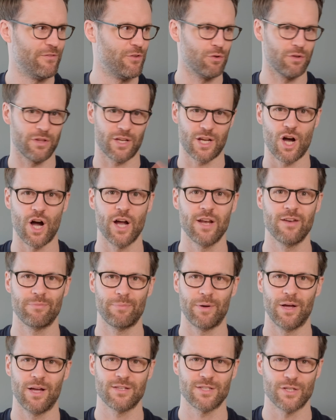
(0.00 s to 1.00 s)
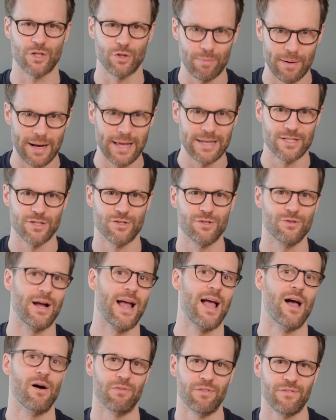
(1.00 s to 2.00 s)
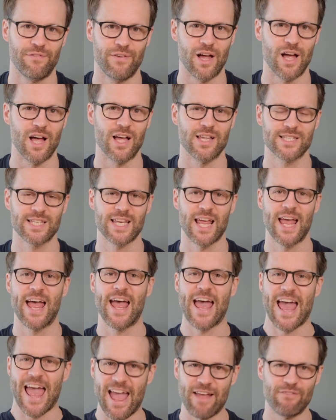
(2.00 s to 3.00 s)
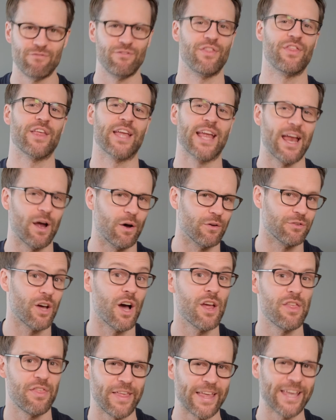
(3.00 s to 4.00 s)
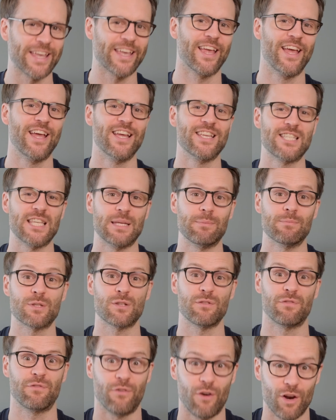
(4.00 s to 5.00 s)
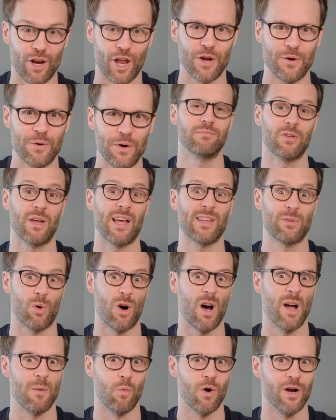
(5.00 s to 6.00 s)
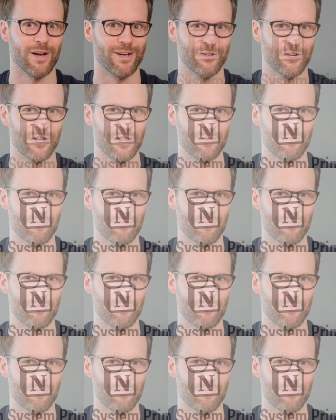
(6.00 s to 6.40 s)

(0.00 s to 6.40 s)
you're the kind of person who places your health first, everything else, I think, seems to follow. So that's what I'm working on at the